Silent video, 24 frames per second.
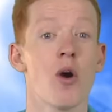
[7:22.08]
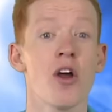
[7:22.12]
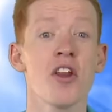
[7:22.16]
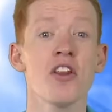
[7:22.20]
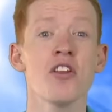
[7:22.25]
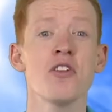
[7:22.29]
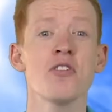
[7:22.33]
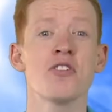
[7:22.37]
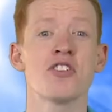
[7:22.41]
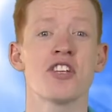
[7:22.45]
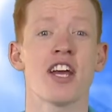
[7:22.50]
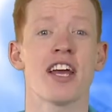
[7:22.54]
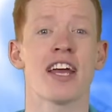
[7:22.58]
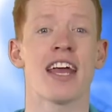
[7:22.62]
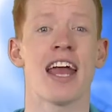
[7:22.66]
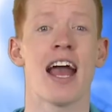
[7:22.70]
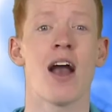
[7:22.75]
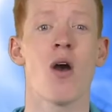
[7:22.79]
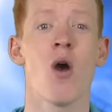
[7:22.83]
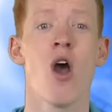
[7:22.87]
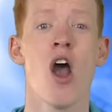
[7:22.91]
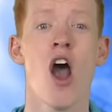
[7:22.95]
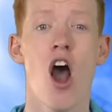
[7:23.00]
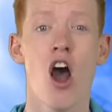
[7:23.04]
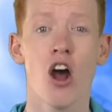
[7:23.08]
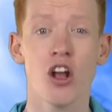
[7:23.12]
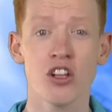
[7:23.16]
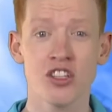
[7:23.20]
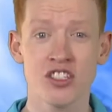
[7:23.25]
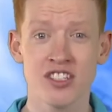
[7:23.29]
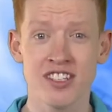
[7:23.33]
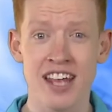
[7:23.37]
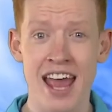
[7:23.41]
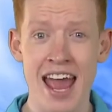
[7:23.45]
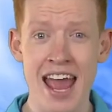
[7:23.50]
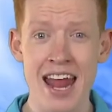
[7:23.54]
why don't you check out our
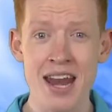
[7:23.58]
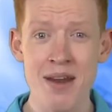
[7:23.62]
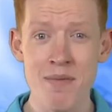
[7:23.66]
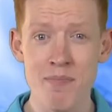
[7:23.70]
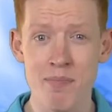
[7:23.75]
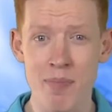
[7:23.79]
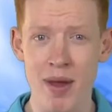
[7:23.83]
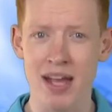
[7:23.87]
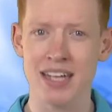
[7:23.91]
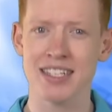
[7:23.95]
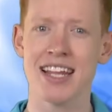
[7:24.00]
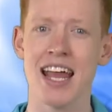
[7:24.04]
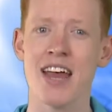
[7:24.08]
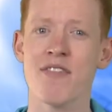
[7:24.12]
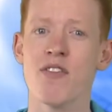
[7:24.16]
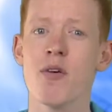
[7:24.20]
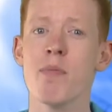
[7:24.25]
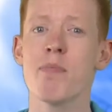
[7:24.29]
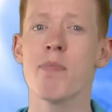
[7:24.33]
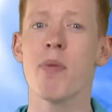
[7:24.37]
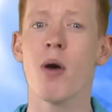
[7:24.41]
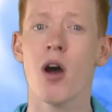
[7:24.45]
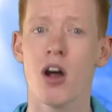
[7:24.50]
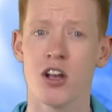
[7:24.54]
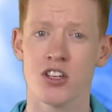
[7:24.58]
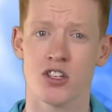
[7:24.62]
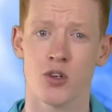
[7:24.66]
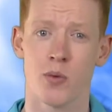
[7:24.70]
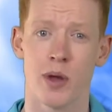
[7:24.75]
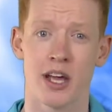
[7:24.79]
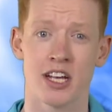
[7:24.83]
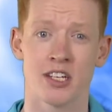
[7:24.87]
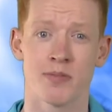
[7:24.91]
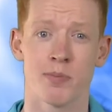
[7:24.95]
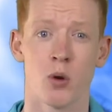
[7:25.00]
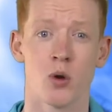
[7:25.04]
ten best ever Basel
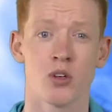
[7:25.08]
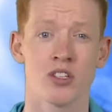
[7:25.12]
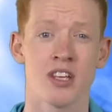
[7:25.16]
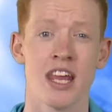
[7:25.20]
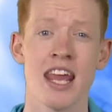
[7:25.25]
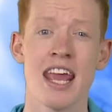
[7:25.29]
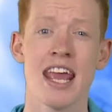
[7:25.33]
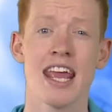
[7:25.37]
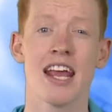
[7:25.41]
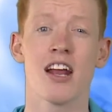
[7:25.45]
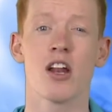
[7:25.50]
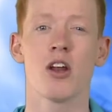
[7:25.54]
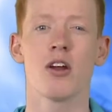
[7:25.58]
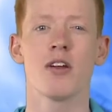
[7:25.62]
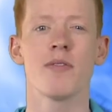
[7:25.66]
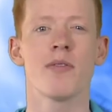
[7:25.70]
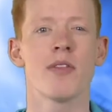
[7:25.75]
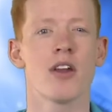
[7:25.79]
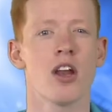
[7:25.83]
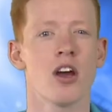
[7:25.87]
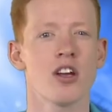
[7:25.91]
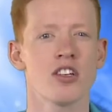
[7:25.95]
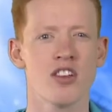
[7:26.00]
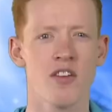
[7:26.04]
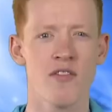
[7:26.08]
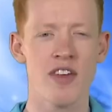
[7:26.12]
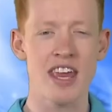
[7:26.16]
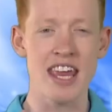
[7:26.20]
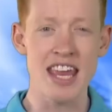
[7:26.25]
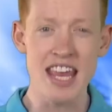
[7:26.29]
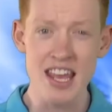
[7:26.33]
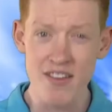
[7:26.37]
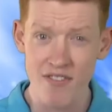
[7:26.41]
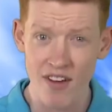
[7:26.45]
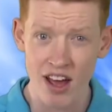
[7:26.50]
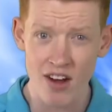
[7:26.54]
exports, including the likes of
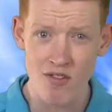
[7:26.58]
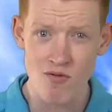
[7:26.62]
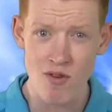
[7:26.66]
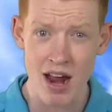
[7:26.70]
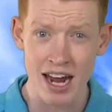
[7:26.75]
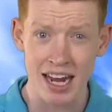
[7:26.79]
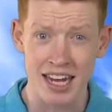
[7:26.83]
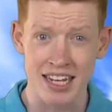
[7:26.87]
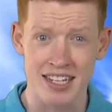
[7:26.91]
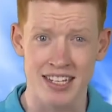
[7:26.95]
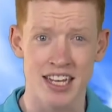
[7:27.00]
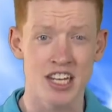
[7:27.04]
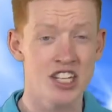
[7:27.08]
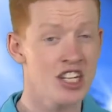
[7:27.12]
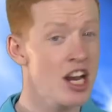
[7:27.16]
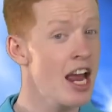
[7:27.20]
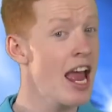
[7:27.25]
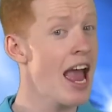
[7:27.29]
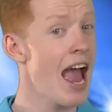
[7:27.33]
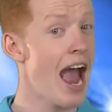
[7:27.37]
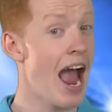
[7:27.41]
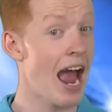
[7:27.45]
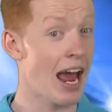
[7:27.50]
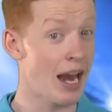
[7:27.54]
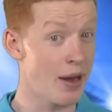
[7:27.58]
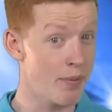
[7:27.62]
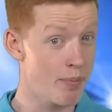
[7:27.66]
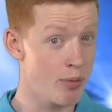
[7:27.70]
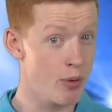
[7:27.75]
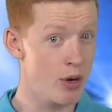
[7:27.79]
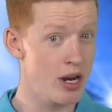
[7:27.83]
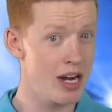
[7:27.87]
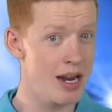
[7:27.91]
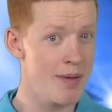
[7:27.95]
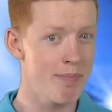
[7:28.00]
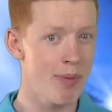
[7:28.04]
Ivan Rakitic and
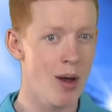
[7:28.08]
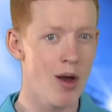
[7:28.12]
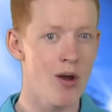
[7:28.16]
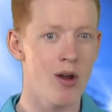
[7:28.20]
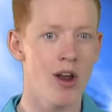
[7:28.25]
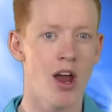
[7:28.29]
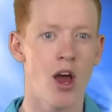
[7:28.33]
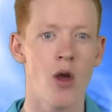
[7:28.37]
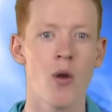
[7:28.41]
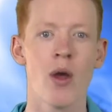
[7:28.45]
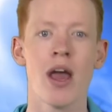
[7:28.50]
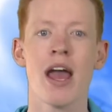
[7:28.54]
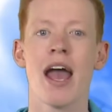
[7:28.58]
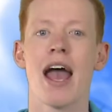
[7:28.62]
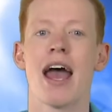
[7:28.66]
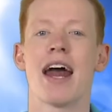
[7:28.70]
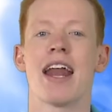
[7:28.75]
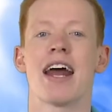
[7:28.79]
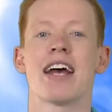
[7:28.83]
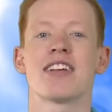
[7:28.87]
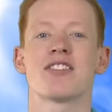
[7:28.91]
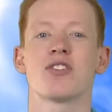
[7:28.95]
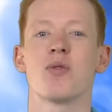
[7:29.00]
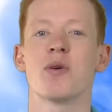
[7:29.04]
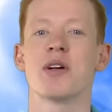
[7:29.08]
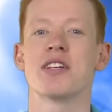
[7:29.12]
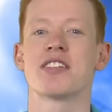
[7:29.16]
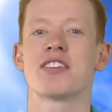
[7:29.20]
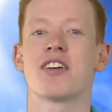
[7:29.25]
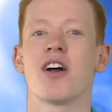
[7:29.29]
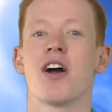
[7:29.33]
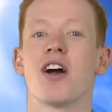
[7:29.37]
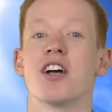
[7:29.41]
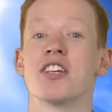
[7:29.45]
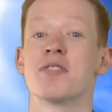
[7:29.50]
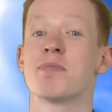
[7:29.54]
Breel Mbolo. And as always
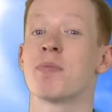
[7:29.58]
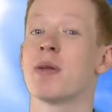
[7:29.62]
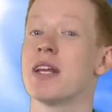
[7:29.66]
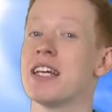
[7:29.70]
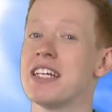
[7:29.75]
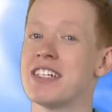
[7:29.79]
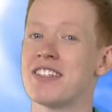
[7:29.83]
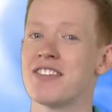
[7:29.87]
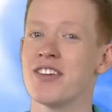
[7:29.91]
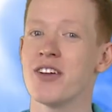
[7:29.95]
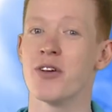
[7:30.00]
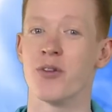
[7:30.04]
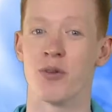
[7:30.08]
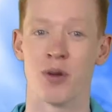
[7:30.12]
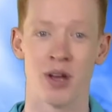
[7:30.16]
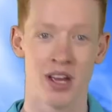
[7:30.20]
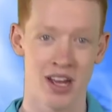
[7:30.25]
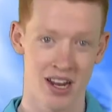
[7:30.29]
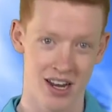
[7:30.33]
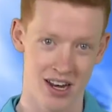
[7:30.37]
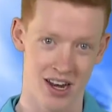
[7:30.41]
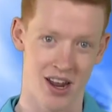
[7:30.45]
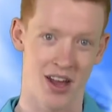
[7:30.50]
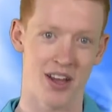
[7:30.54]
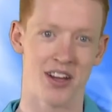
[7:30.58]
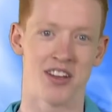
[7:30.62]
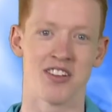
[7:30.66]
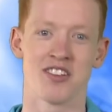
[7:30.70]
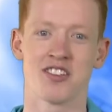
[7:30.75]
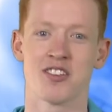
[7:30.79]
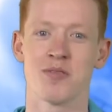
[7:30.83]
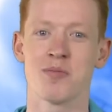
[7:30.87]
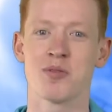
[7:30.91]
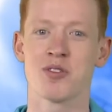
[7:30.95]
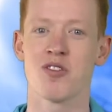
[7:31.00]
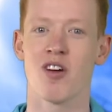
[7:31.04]
guys, please do like
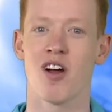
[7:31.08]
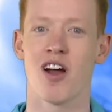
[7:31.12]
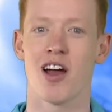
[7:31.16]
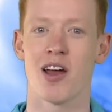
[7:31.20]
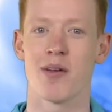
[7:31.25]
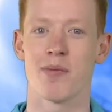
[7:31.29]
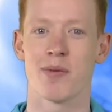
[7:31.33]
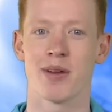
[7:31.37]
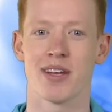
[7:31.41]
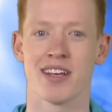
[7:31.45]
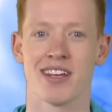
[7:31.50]
and subscribe.